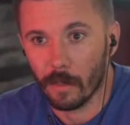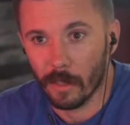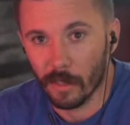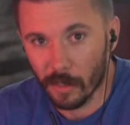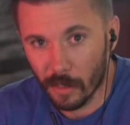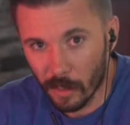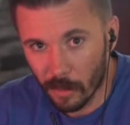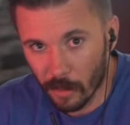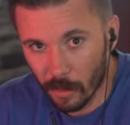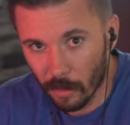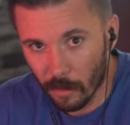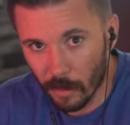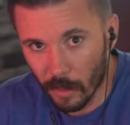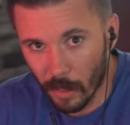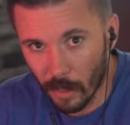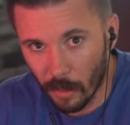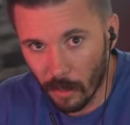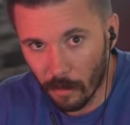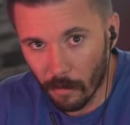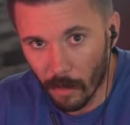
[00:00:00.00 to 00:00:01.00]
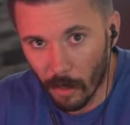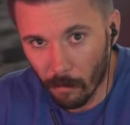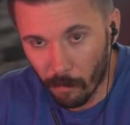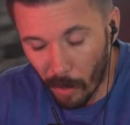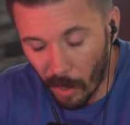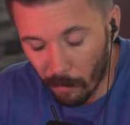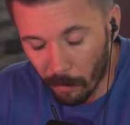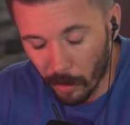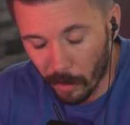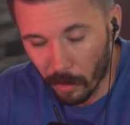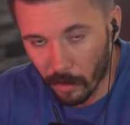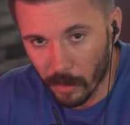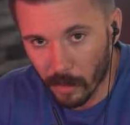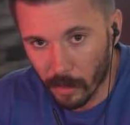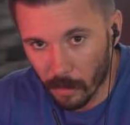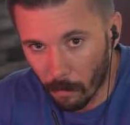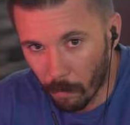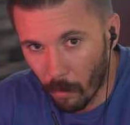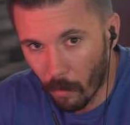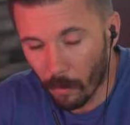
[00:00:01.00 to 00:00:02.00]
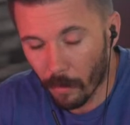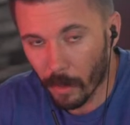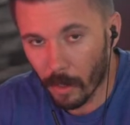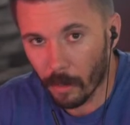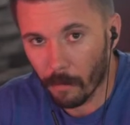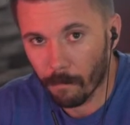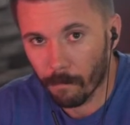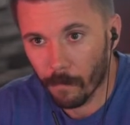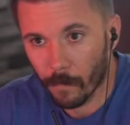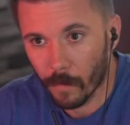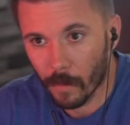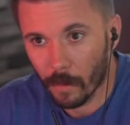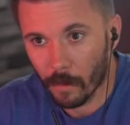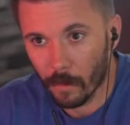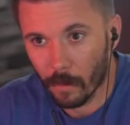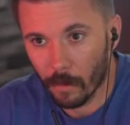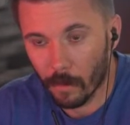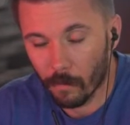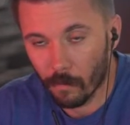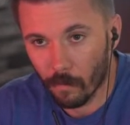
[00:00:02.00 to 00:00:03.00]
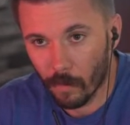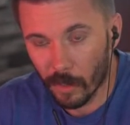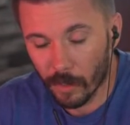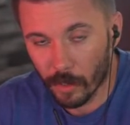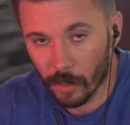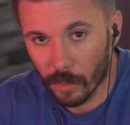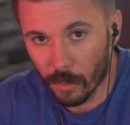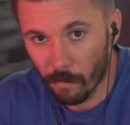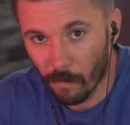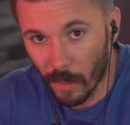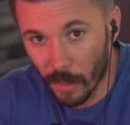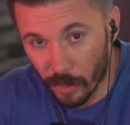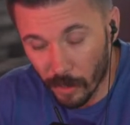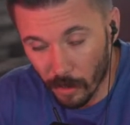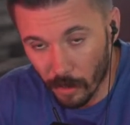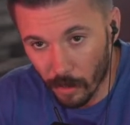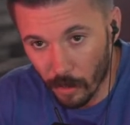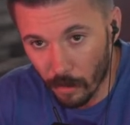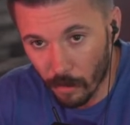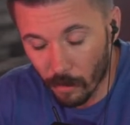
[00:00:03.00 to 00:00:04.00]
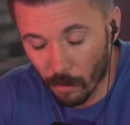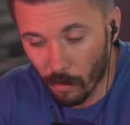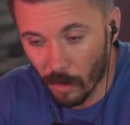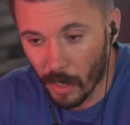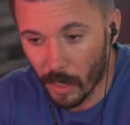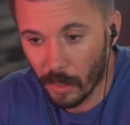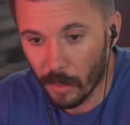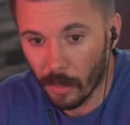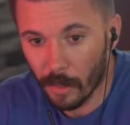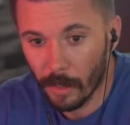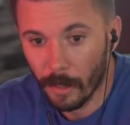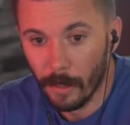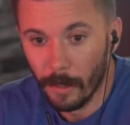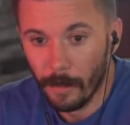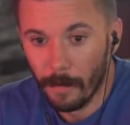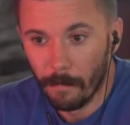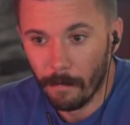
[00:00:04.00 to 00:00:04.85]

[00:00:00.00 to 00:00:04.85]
consistently and publicly supporting Russia's invasion of Ukraine,